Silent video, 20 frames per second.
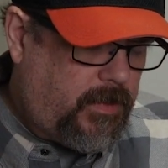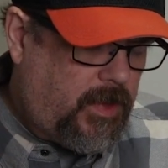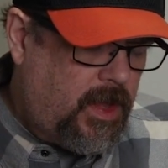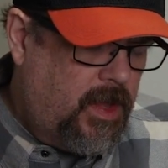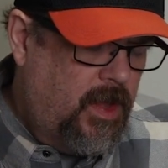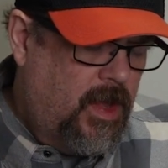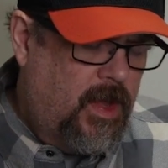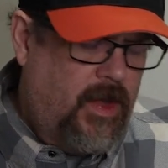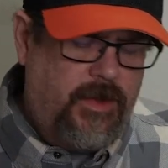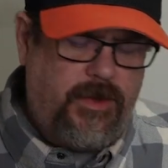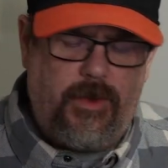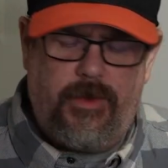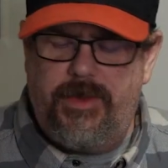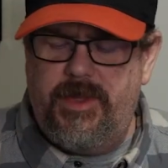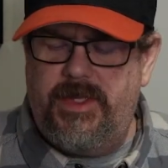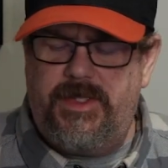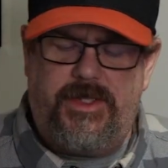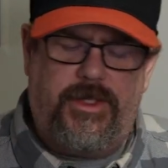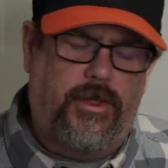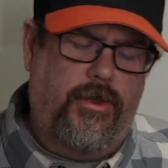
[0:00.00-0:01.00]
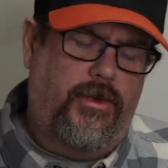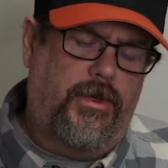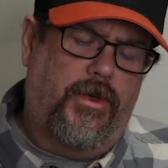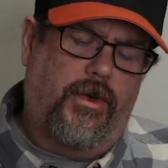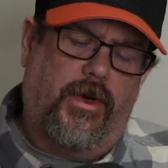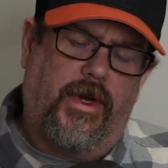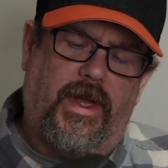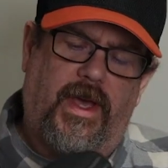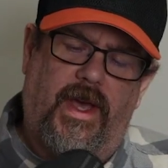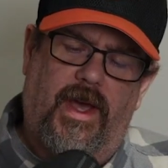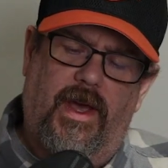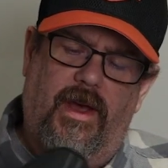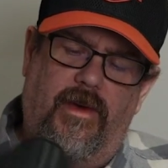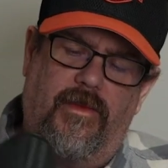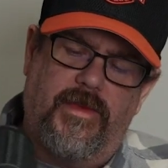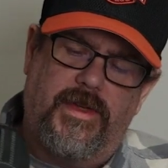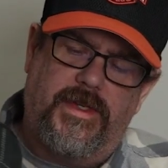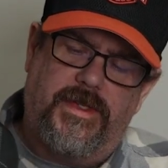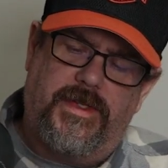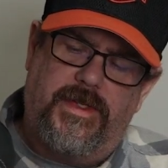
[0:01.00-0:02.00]
The other thing too you're gonna
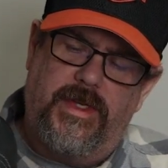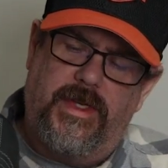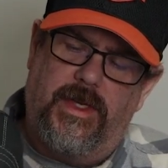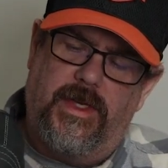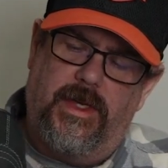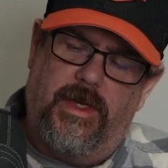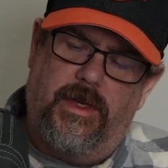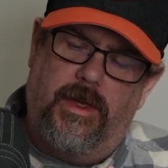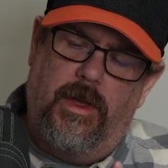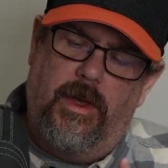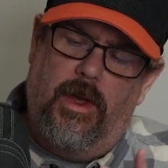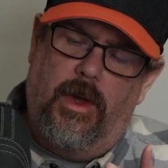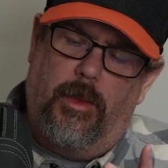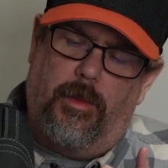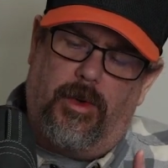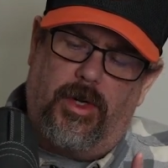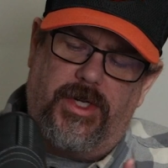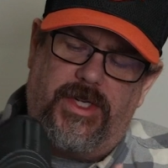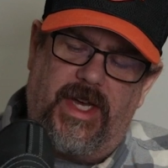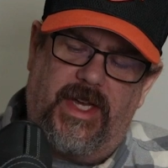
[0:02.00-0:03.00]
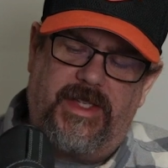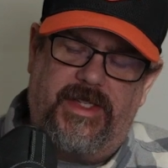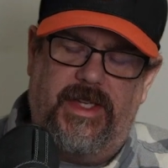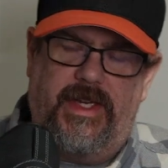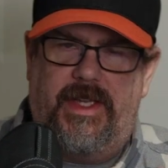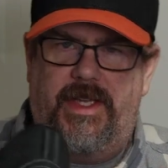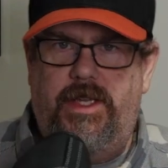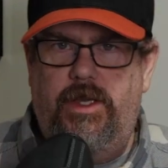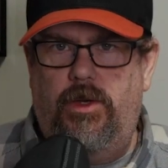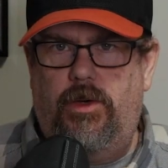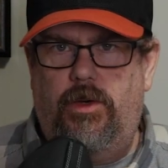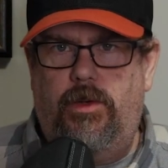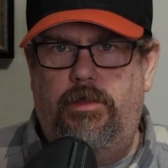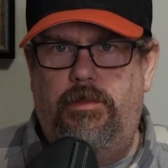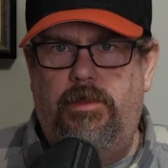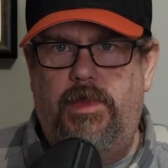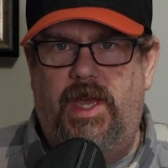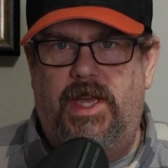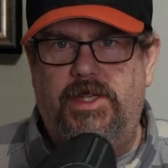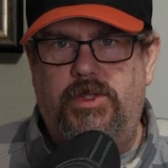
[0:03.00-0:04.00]
have is the protected
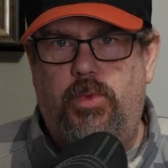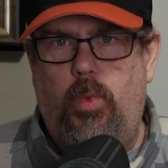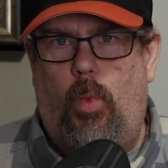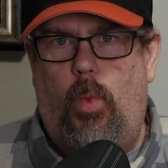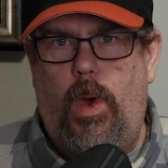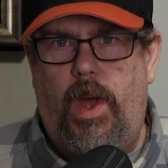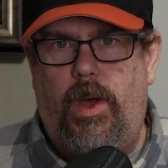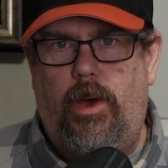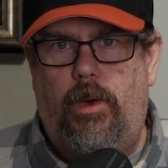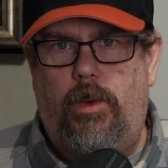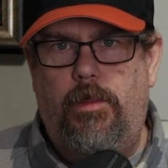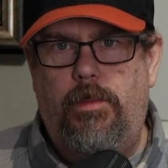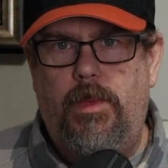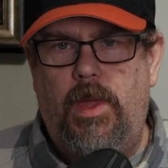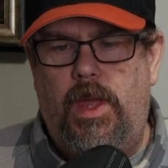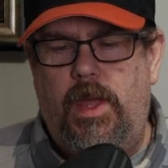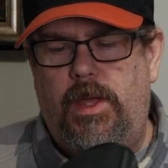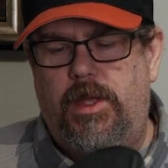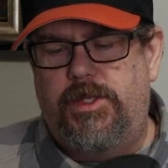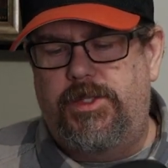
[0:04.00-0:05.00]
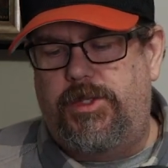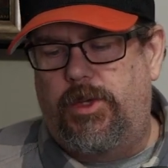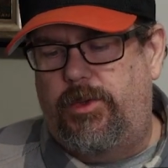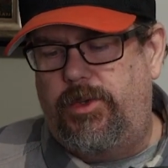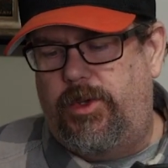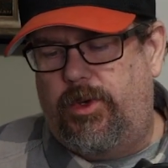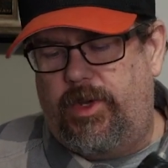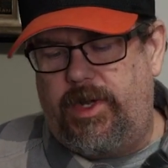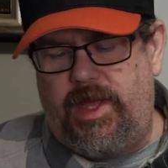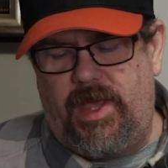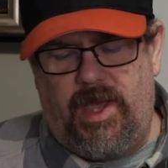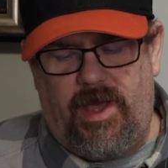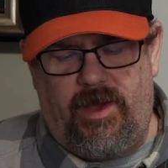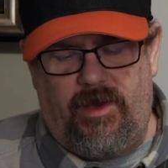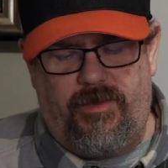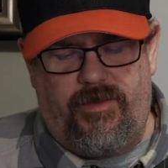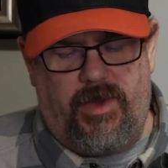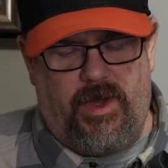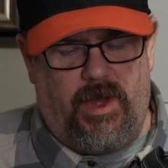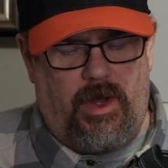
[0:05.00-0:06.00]
heel as well. So you're gonna
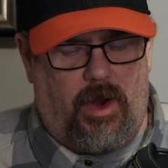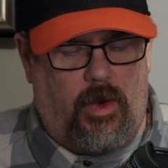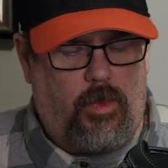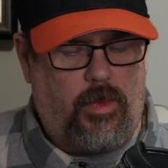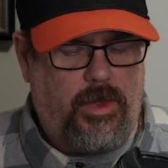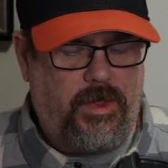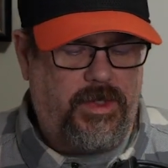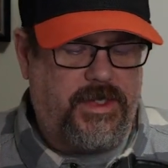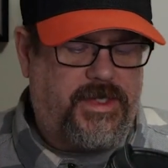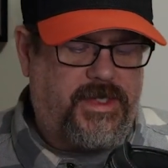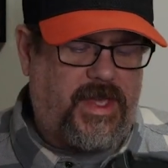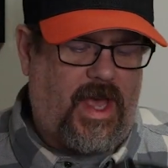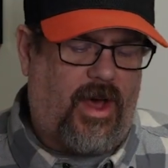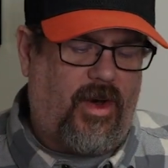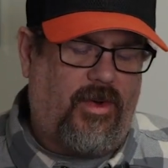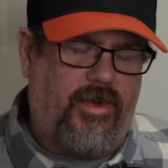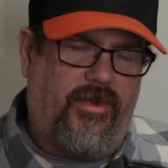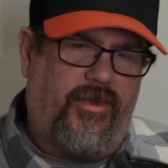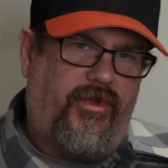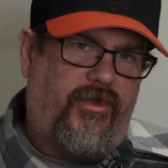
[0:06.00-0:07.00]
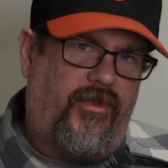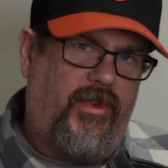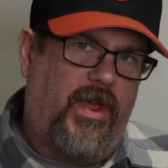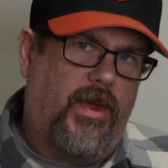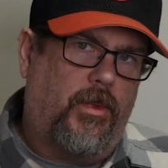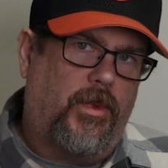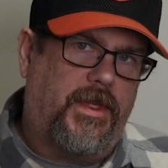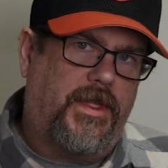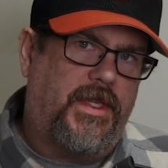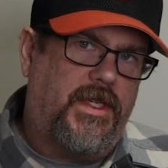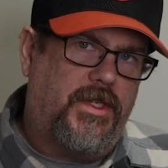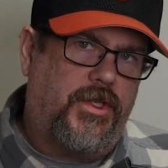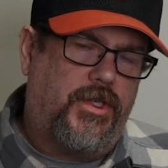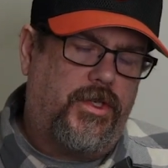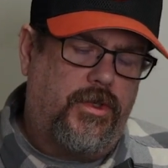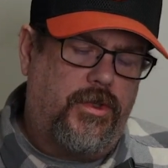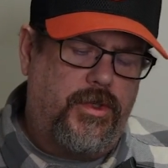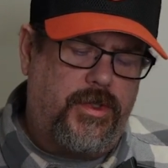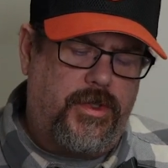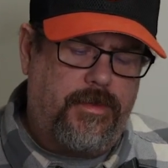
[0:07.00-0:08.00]
have a really solid fit with these
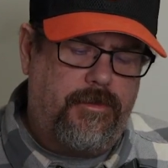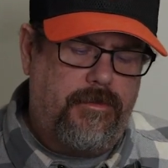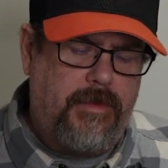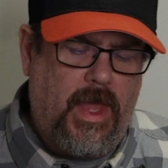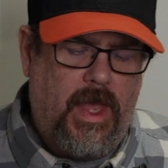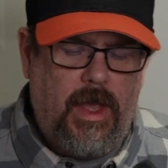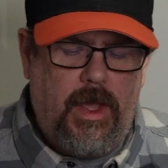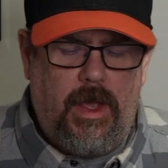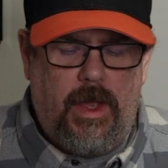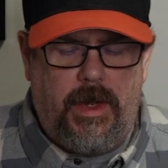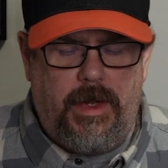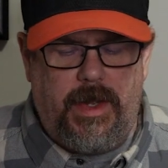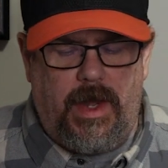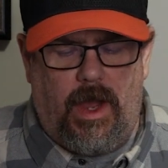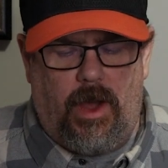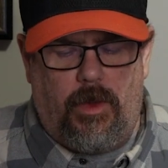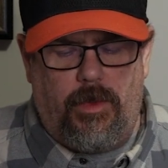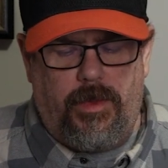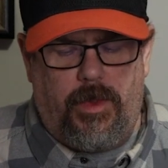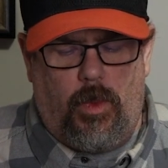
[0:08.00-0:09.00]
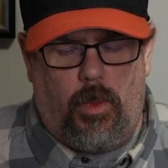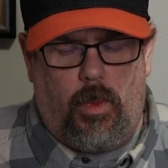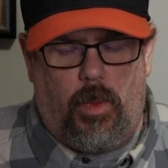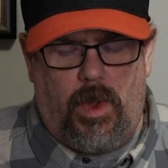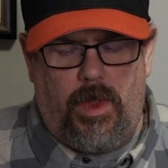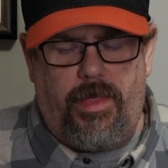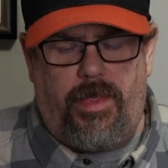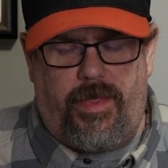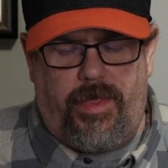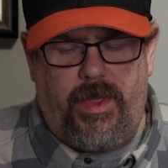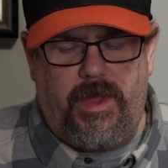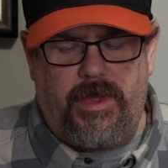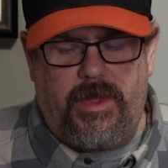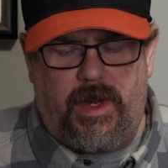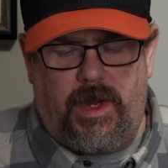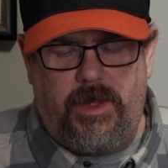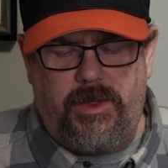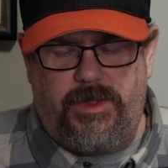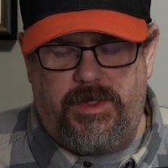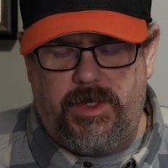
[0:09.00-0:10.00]
shoes. Now, the one thing
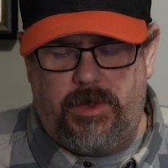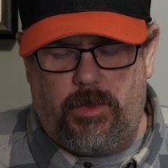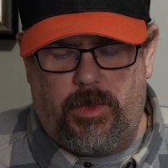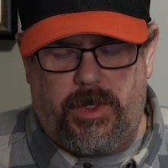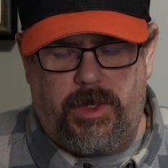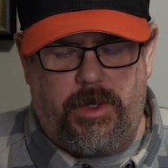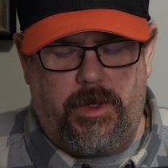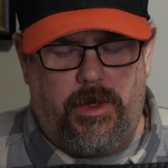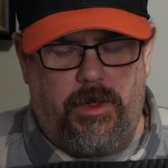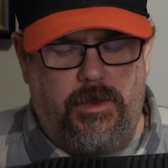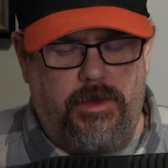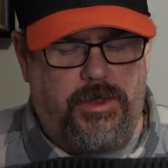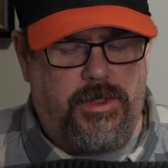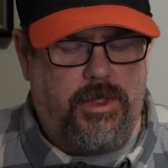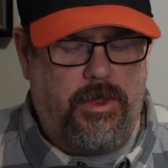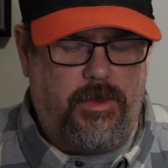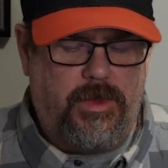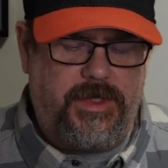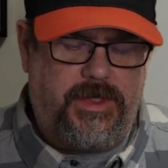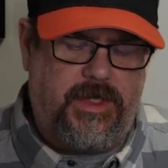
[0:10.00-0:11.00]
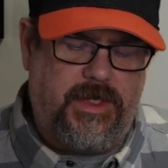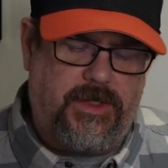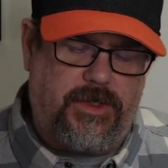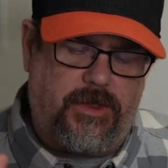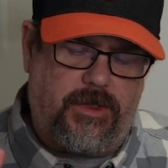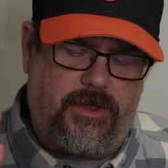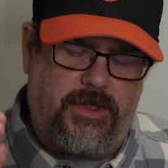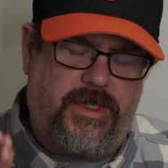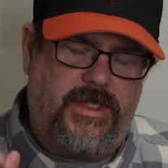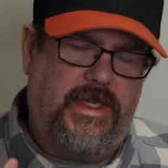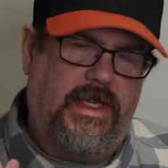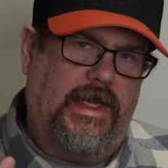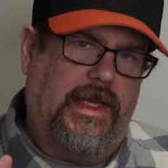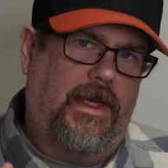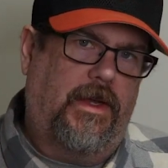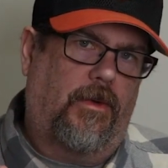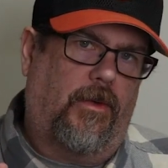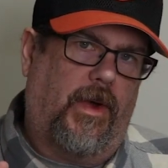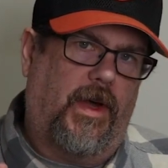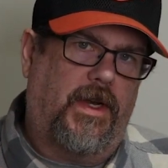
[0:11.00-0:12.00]
that I did want to note too is these are
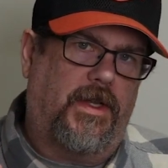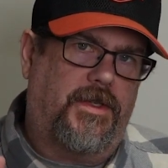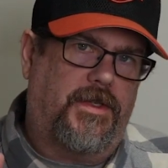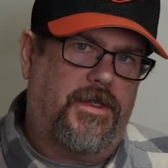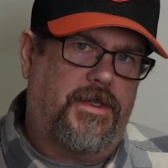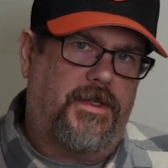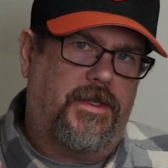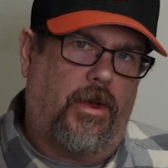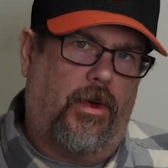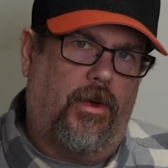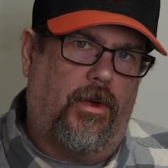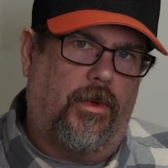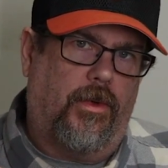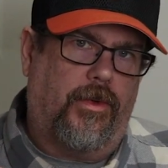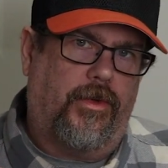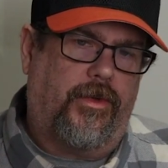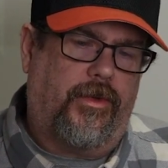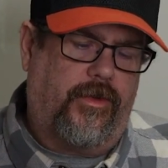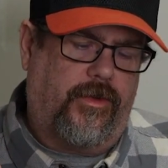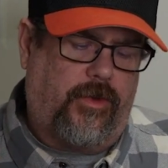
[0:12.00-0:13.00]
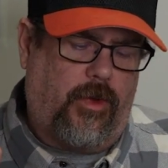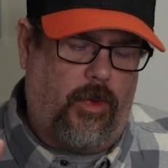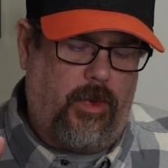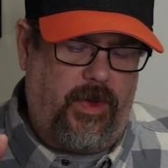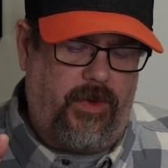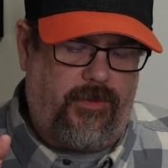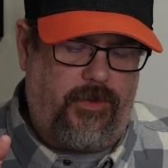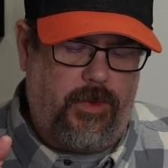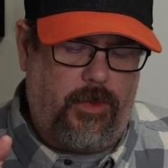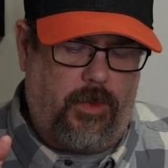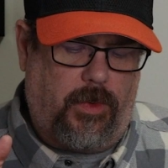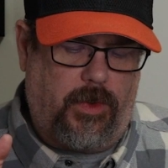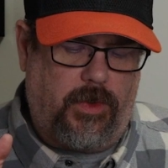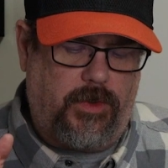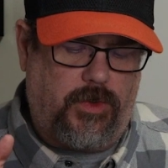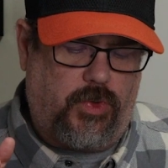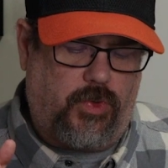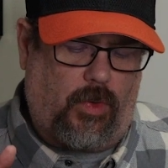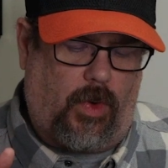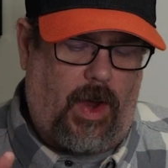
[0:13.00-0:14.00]
CE rated soles. So if you were
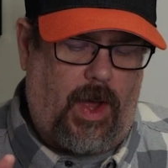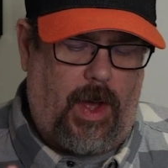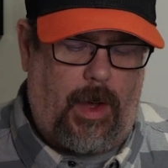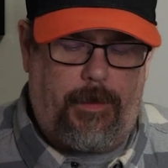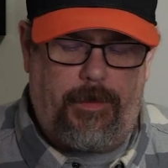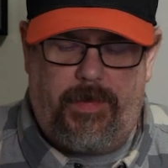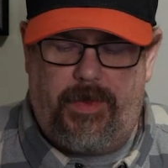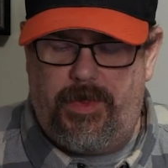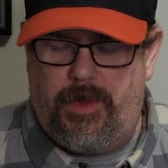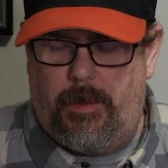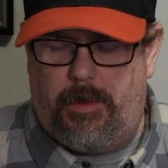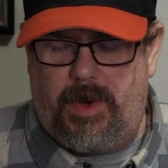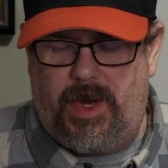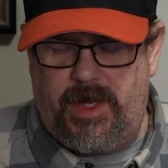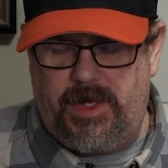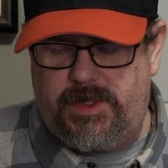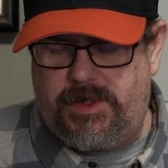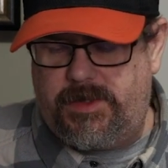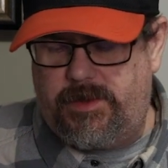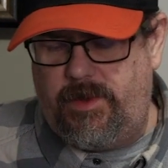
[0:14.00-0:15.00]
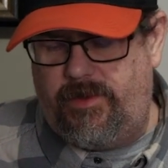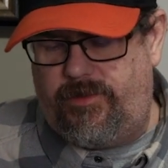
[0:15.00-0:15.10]
to drop the bike,